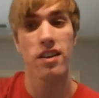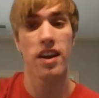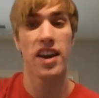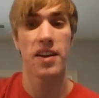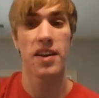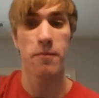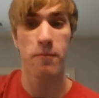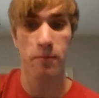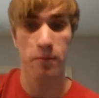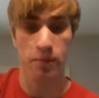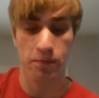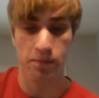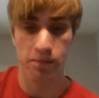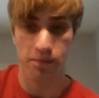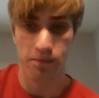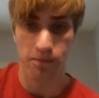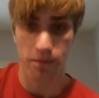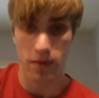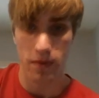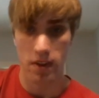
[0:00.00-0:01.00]
right?
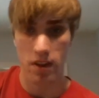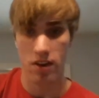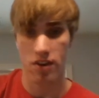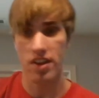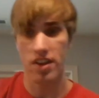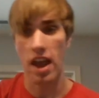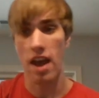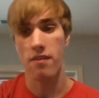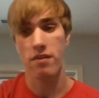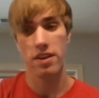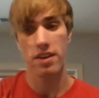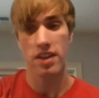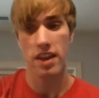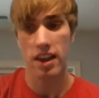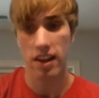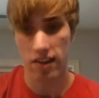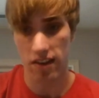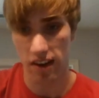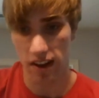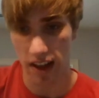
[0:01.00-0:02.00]
Just
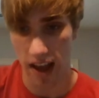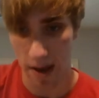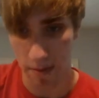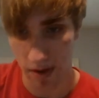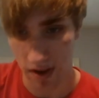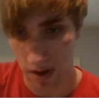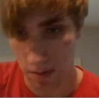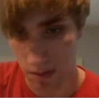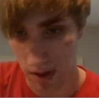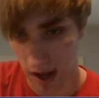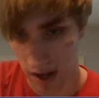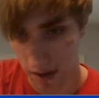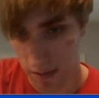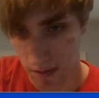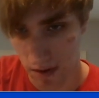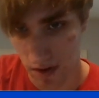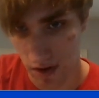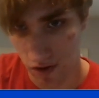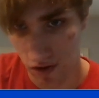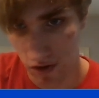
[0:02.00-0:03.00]
everything's collapsing in black's
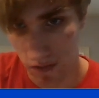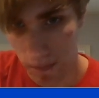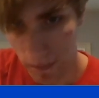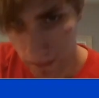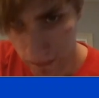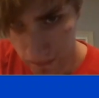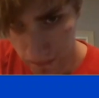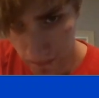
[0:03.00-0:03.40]
position.